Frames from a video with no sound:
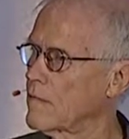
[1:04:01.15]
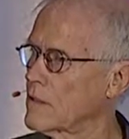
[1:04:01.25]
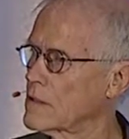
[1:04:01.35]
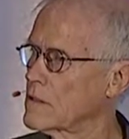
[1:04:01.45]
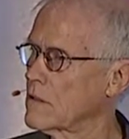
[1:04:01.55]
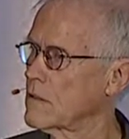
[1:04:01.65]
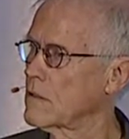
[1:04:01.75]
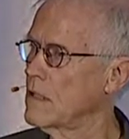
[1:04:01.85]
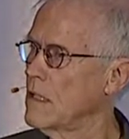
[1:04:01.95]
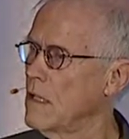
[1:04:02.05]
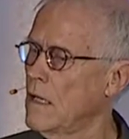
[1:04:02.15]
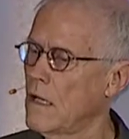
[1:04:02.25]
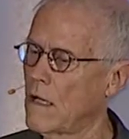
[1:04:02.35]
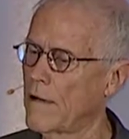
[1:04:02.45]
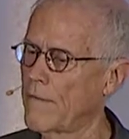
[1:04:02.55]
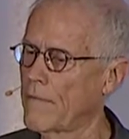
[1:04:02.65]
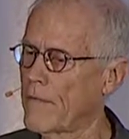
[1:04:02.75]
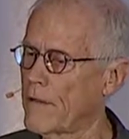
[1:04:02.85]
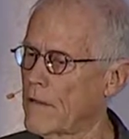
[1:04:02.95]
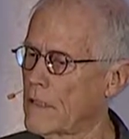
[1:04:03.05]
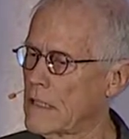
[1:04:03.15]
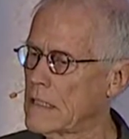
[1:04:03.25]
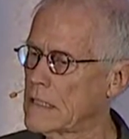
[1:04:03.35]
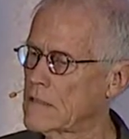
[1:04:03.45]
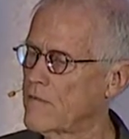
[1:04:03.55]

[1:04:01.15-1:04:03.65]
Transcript: of this year. Um, there is